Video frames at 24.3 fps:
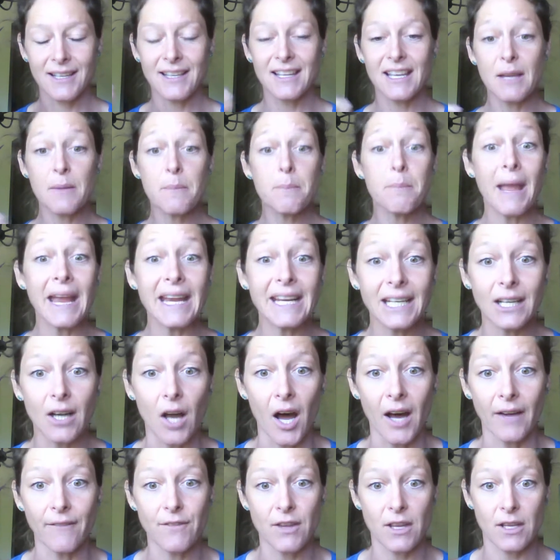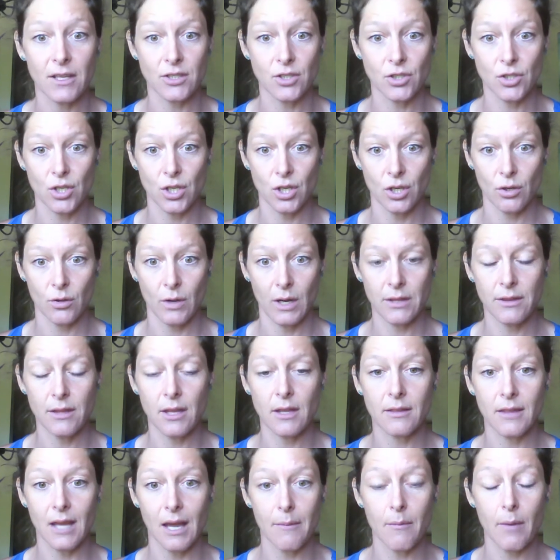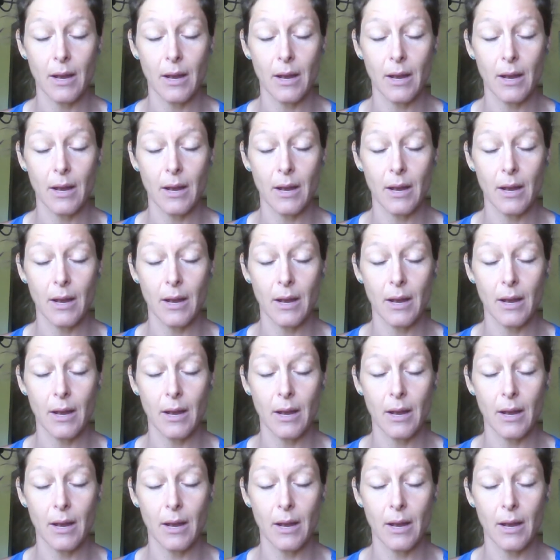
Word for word: It made it obvious to you. I think that